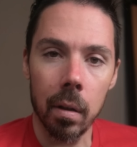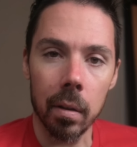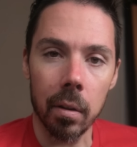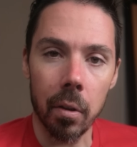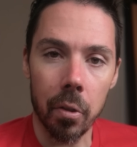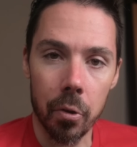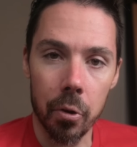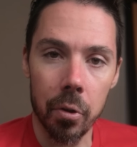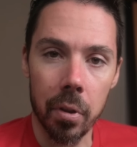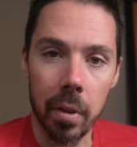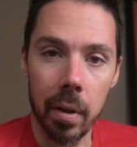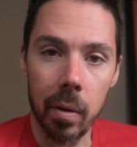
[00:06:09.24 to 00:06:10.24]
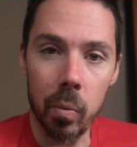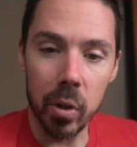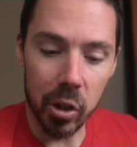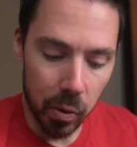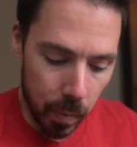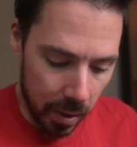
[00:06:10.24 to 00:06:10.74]
All right, the third thing,
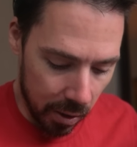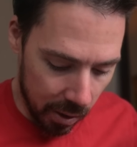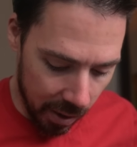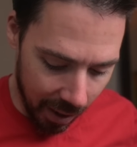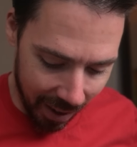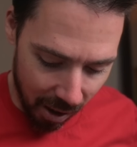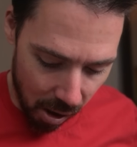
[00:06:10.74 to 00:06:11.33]
which has been sitting